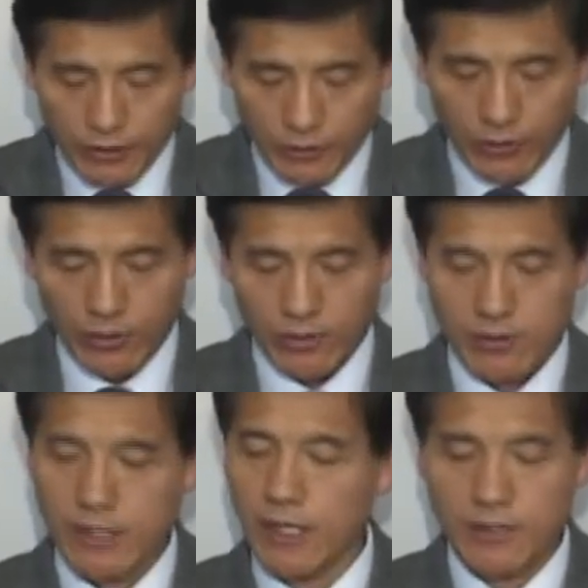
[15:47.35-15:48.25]

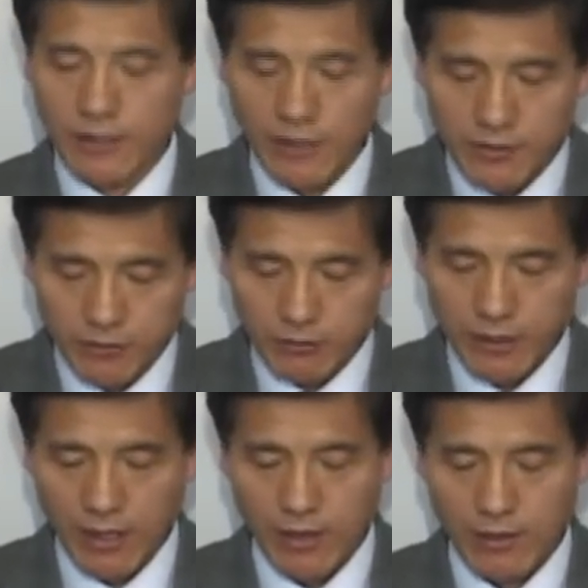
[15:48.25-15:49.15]
because love
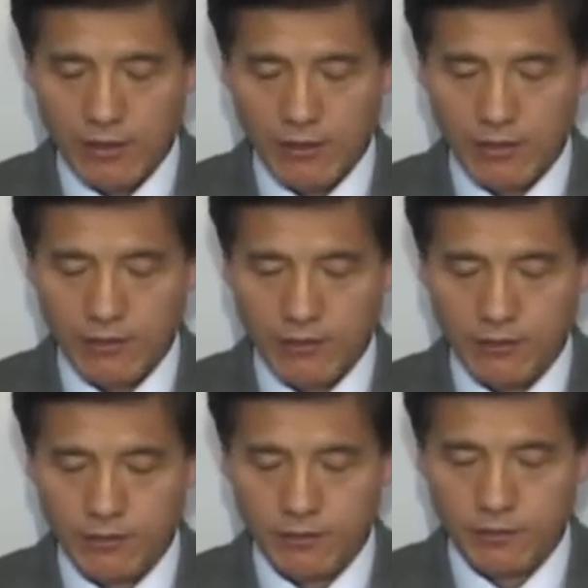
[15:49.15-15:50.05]
covers
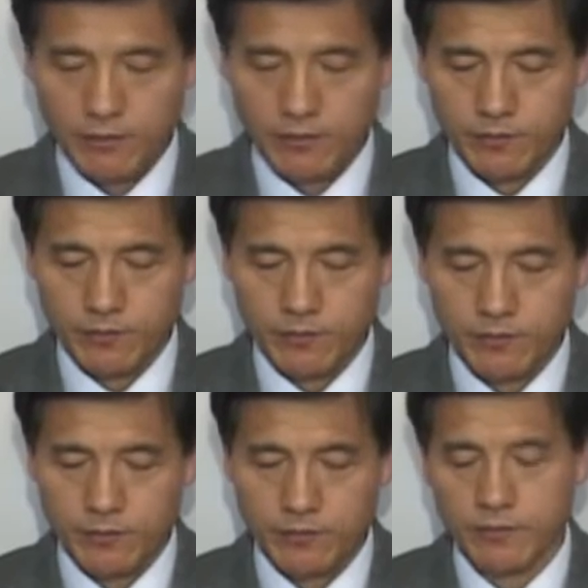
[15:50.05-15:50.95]
over
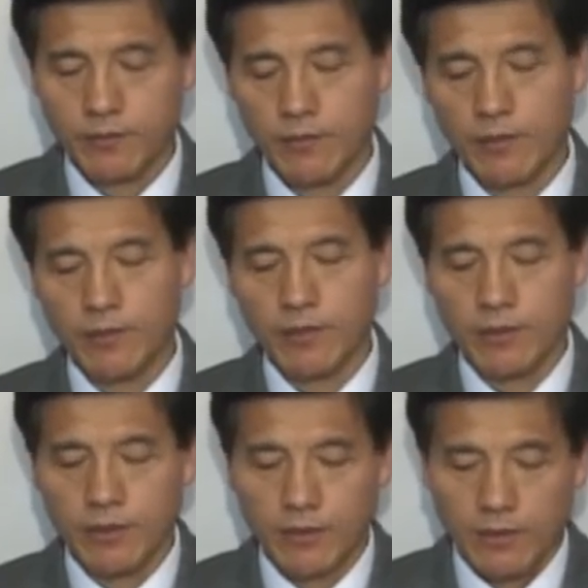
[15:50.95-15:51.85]
a
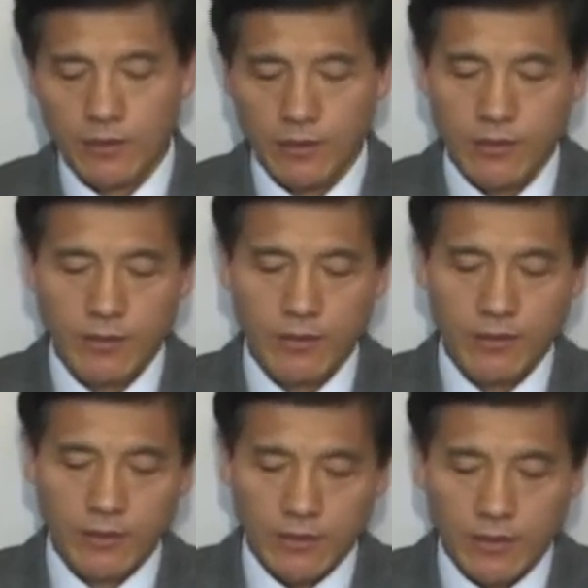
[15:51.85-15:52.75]
multitude of
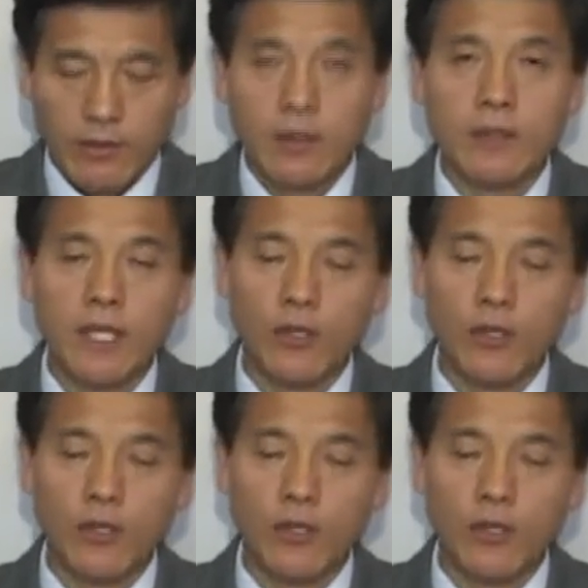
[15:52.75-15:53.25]
sins.